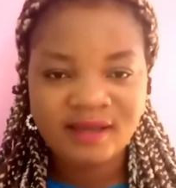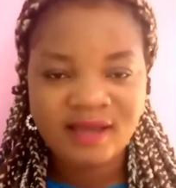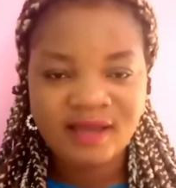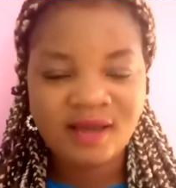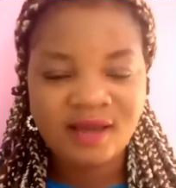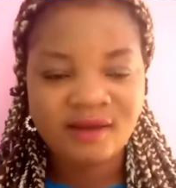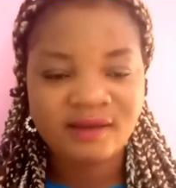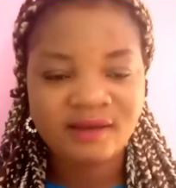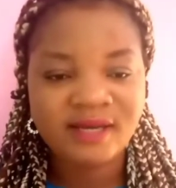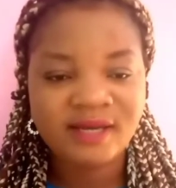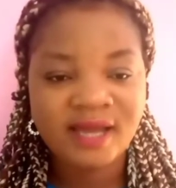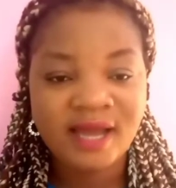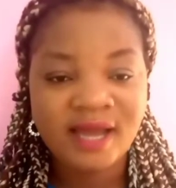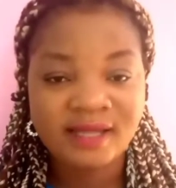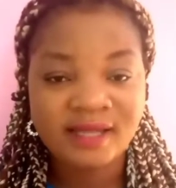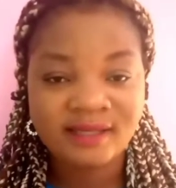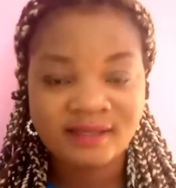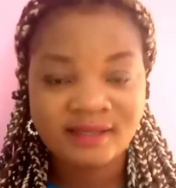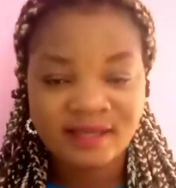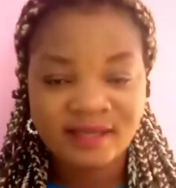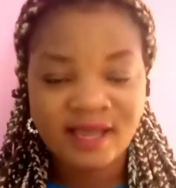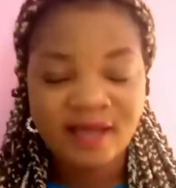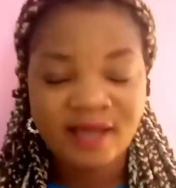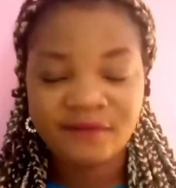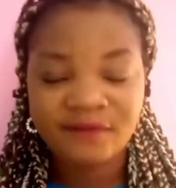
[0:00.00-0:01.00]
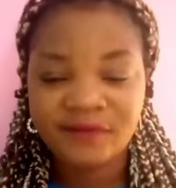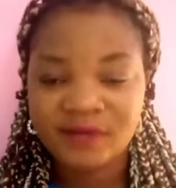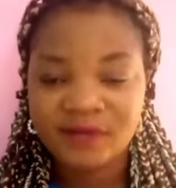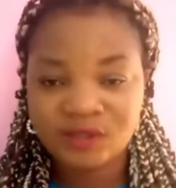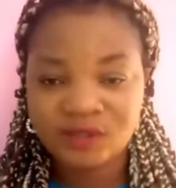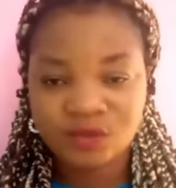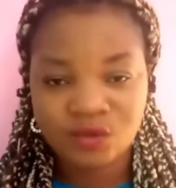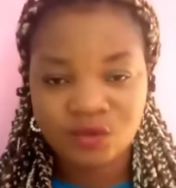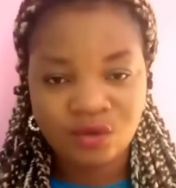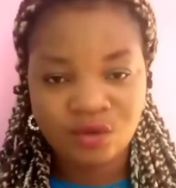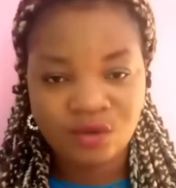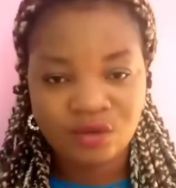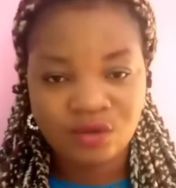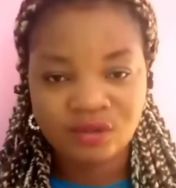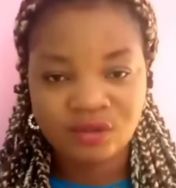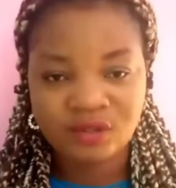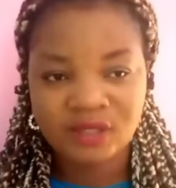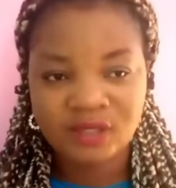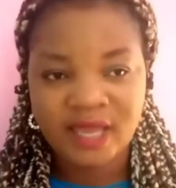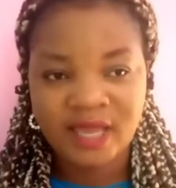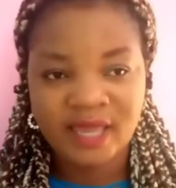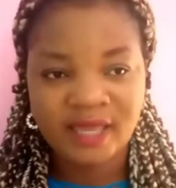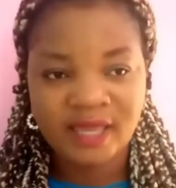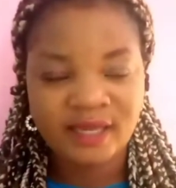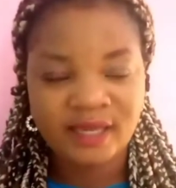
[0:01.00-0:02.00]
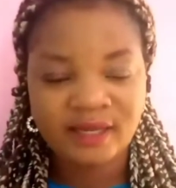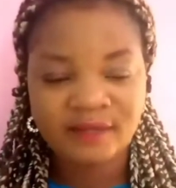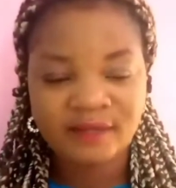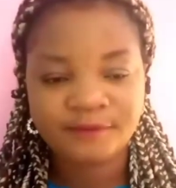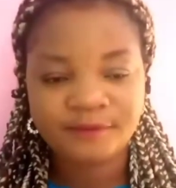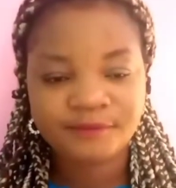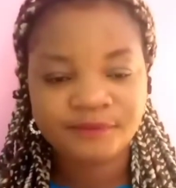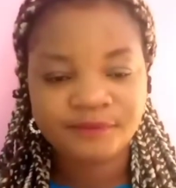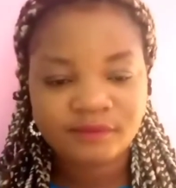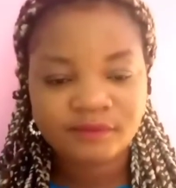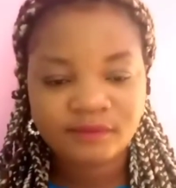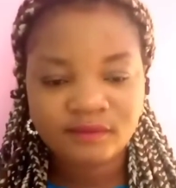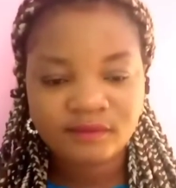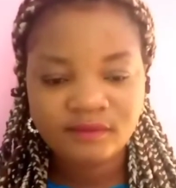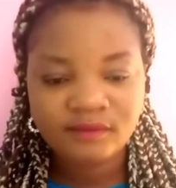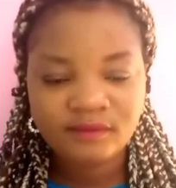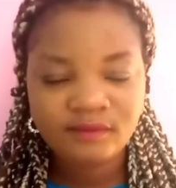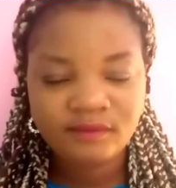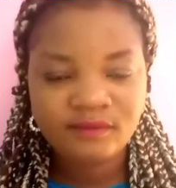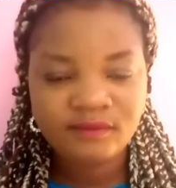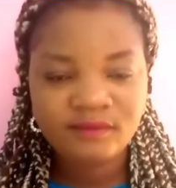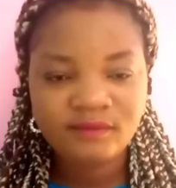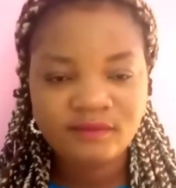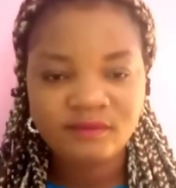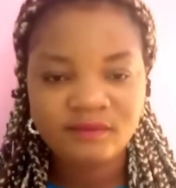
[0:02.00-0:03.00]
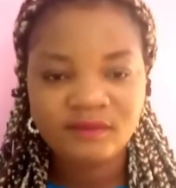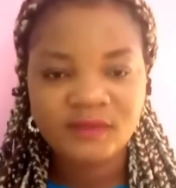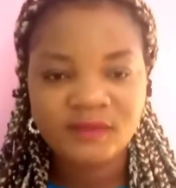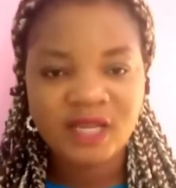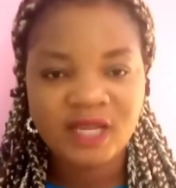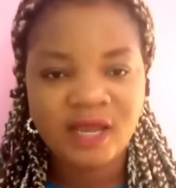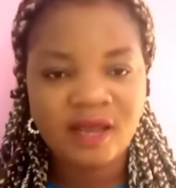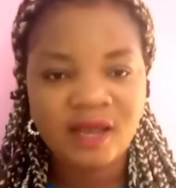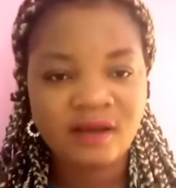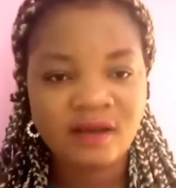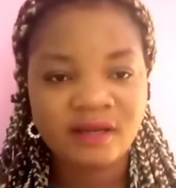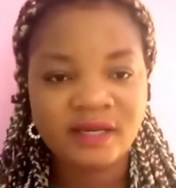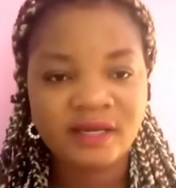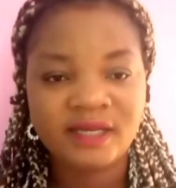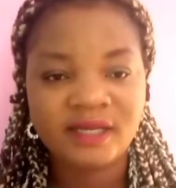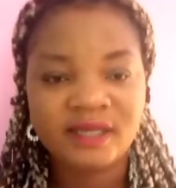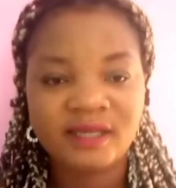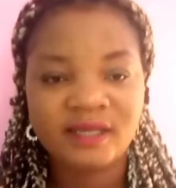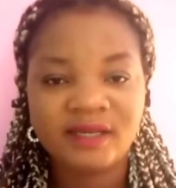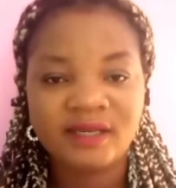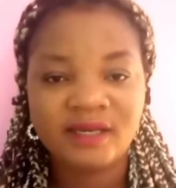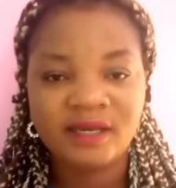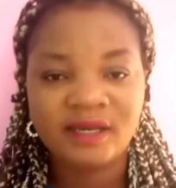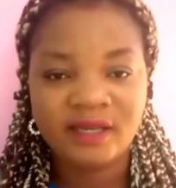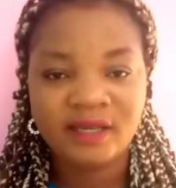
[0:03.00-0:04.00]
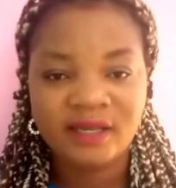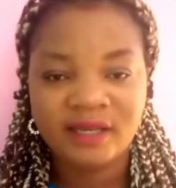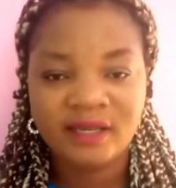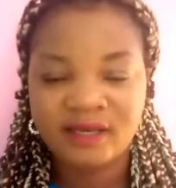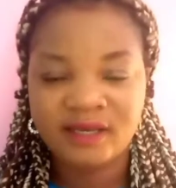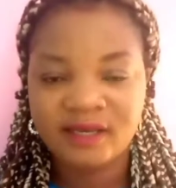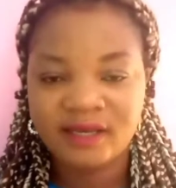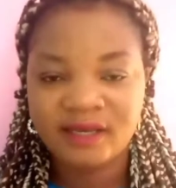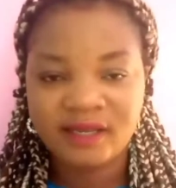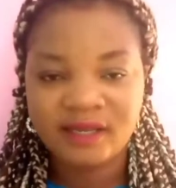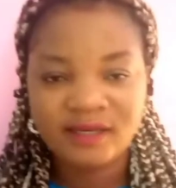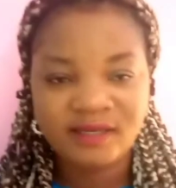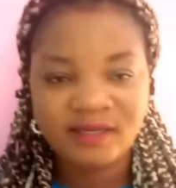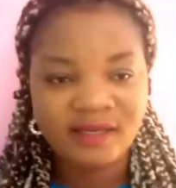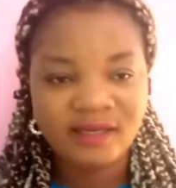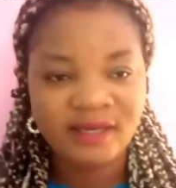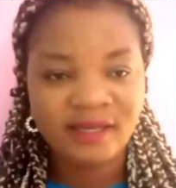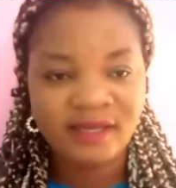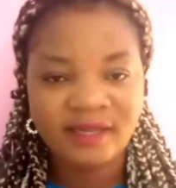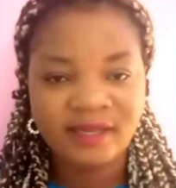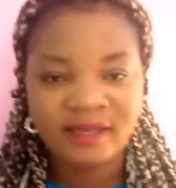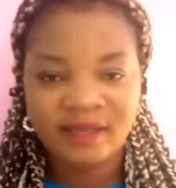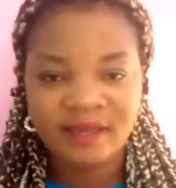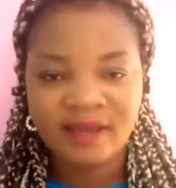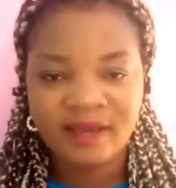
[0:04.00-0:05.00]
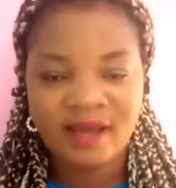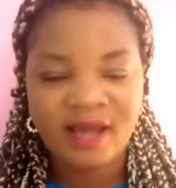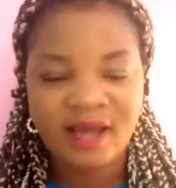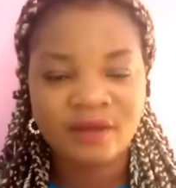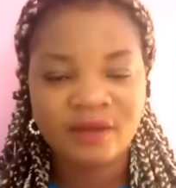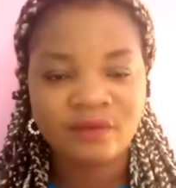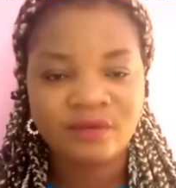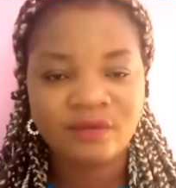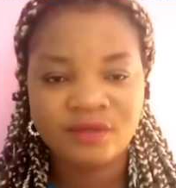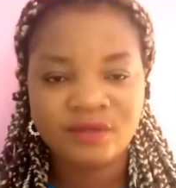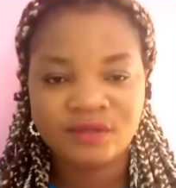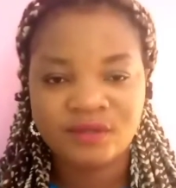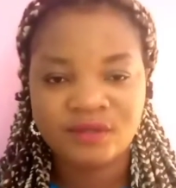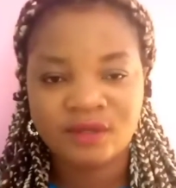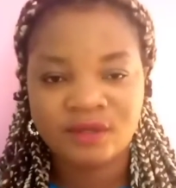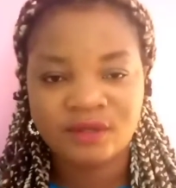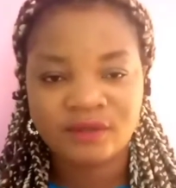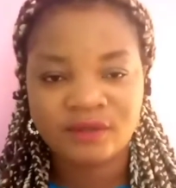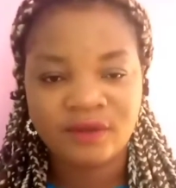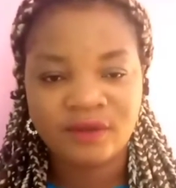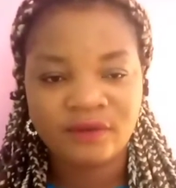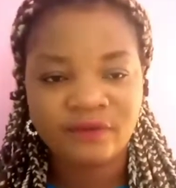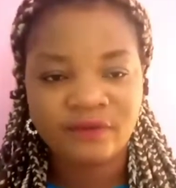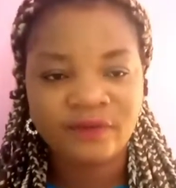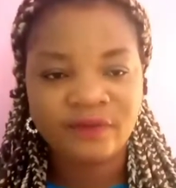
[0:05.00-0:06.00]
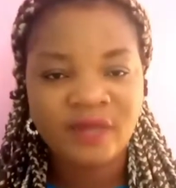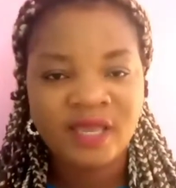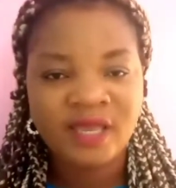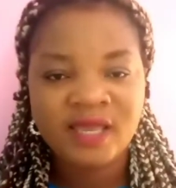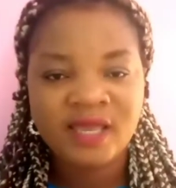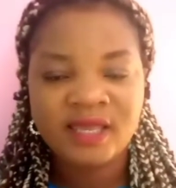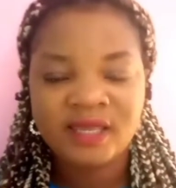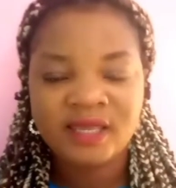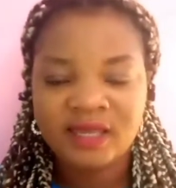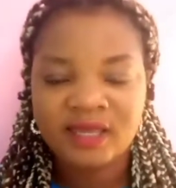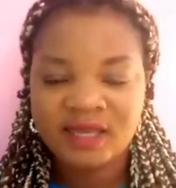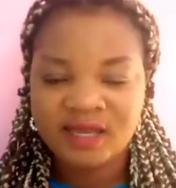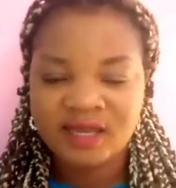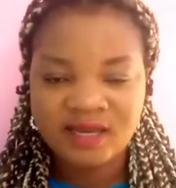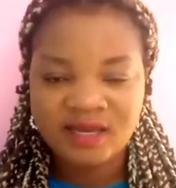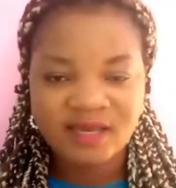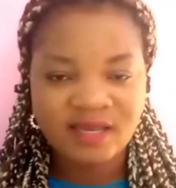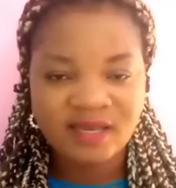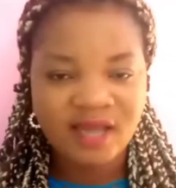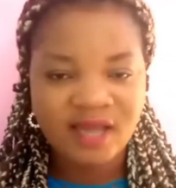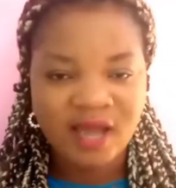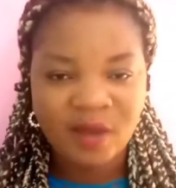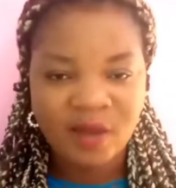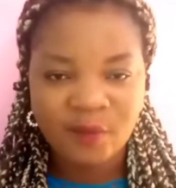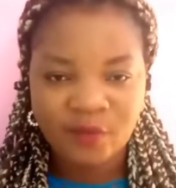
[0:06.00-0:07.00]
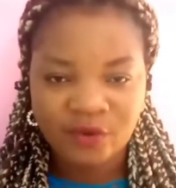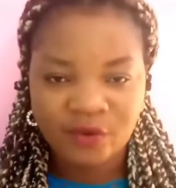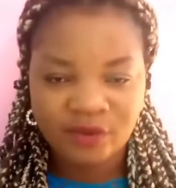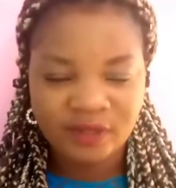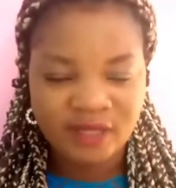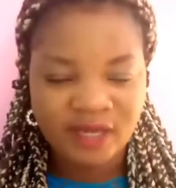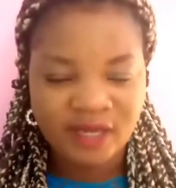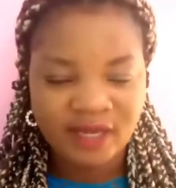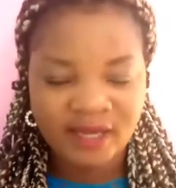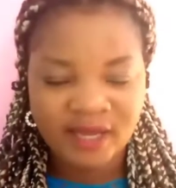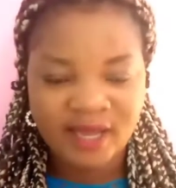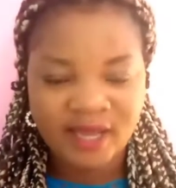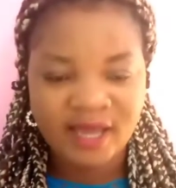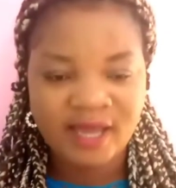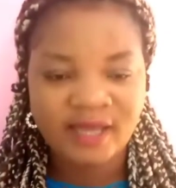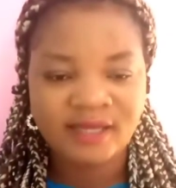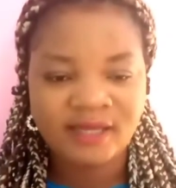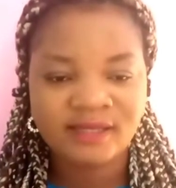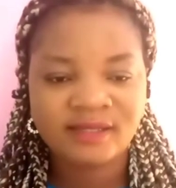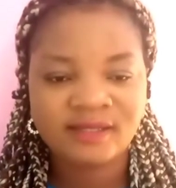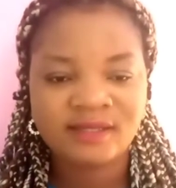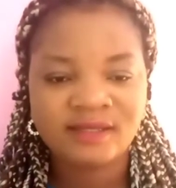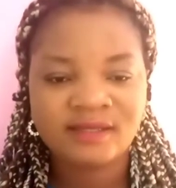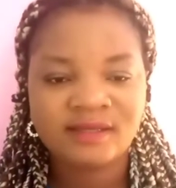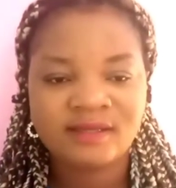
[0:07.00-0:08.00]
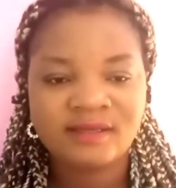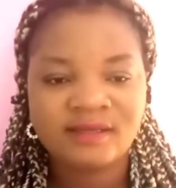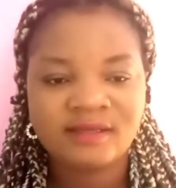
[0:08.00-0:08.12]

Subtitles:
that affects us, like how the lady, the girl, accused us of killing her mother, guys.